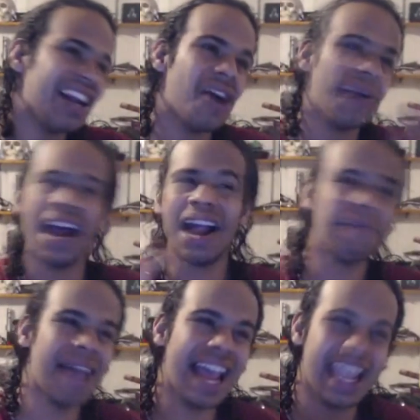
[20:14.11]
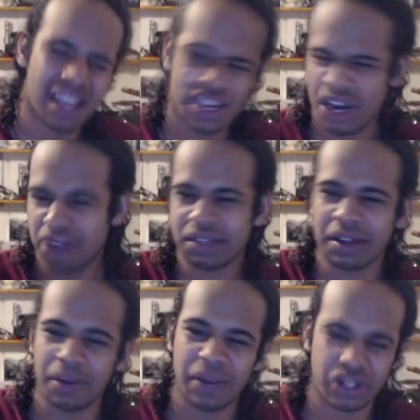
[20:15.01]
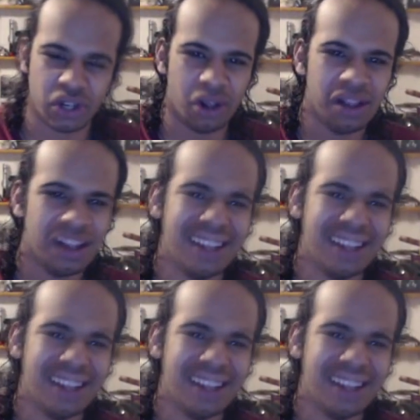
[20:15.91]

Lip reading: don't hurt me! You know, something original.